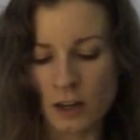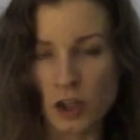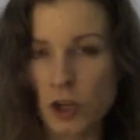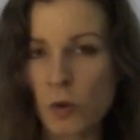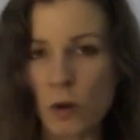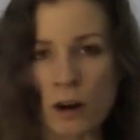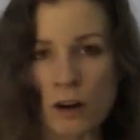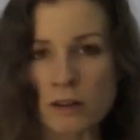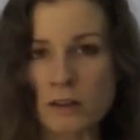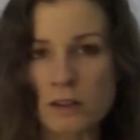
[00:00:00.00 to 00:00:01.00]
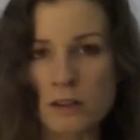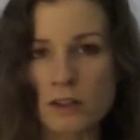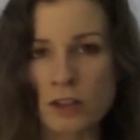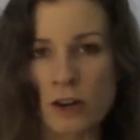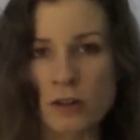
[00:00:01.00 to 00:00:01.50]
2 words,
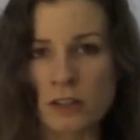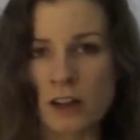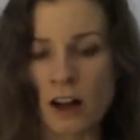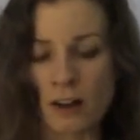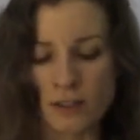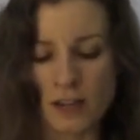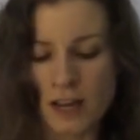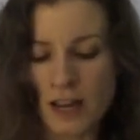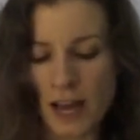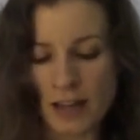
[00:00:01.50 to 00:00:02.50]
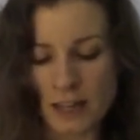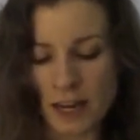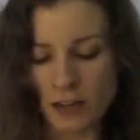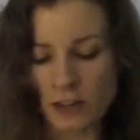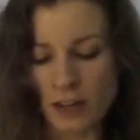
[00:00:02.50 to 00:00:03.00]
so soft, and
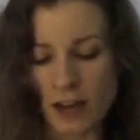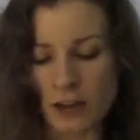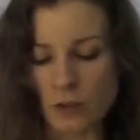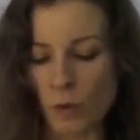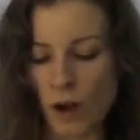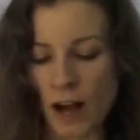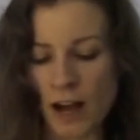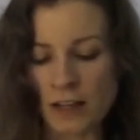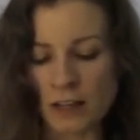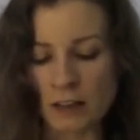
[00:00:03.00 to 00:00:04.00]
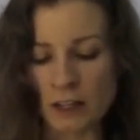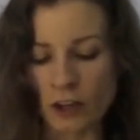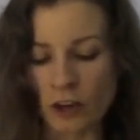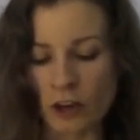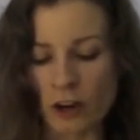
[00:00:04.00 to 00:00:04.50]
Daniel's eyes wide and a little
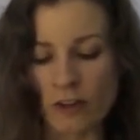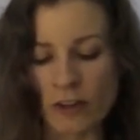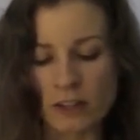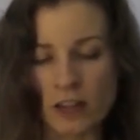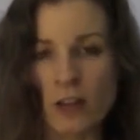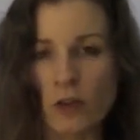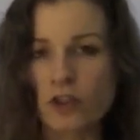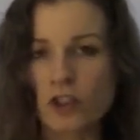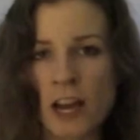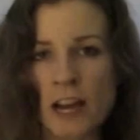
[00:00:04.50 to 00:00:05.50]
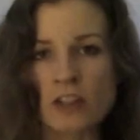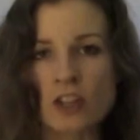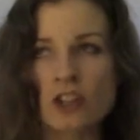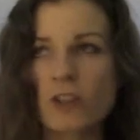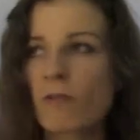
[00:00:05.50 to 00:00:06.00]
nervous, and those chains that
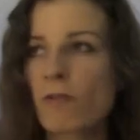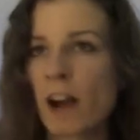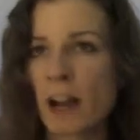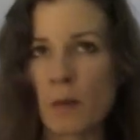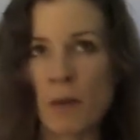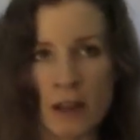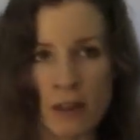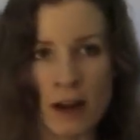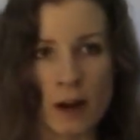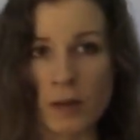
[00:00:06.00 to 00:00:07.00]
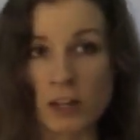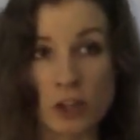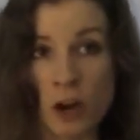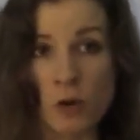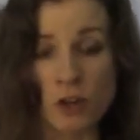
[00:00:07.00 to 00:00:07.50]
shouldn't fucking be there because
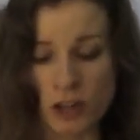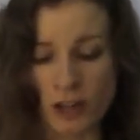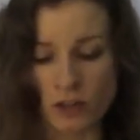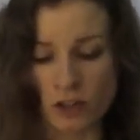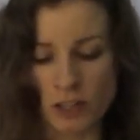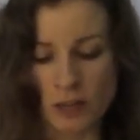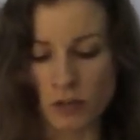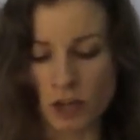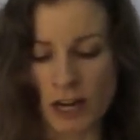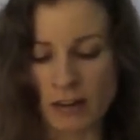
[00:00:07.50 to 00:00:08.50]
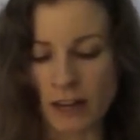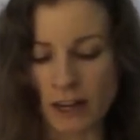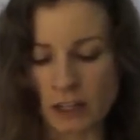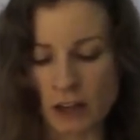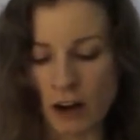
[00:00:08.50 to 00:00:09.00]
no one should have to sleep chained like a
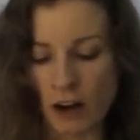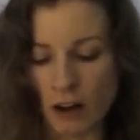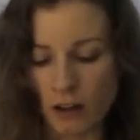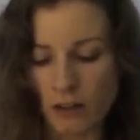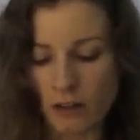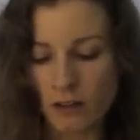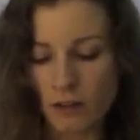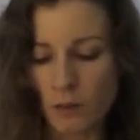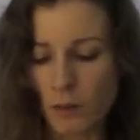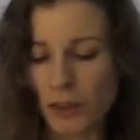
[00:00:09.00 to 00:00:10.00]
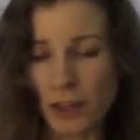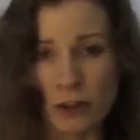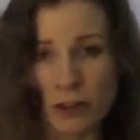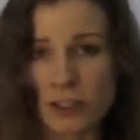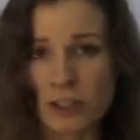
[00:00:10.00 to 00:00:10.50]
dog, but that
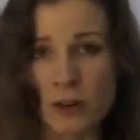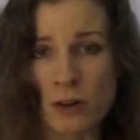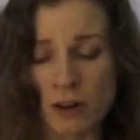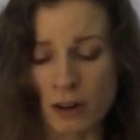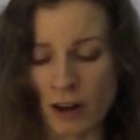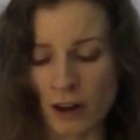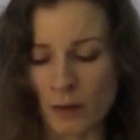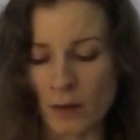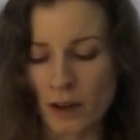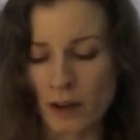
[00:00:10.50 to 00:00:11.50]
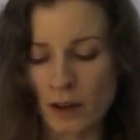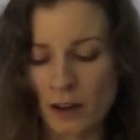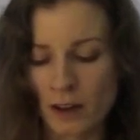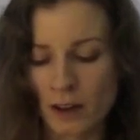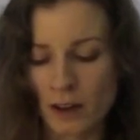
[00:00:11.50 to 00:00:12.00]
looked so good on him.
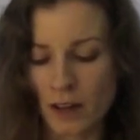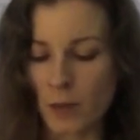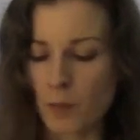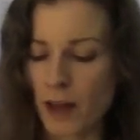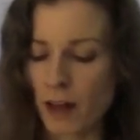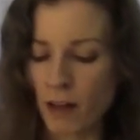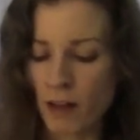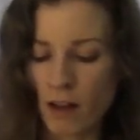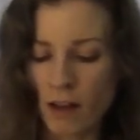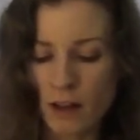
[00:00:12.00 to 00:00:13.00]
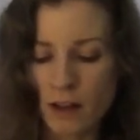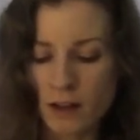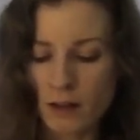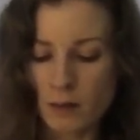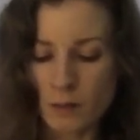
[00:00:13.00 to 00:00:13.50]
And Belle,
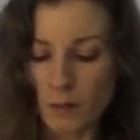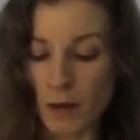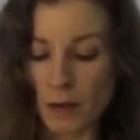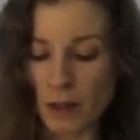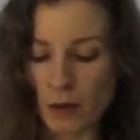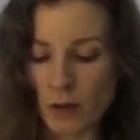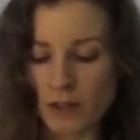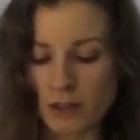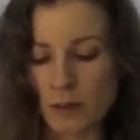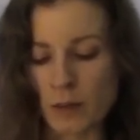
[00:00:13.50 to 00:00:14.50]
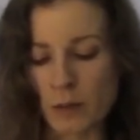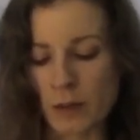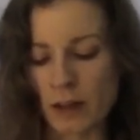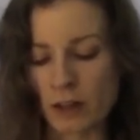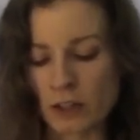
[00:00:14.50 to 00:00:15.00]
maybe there was something
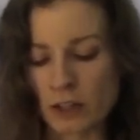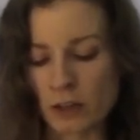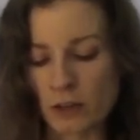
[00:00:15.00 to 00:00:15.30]
Belle could do.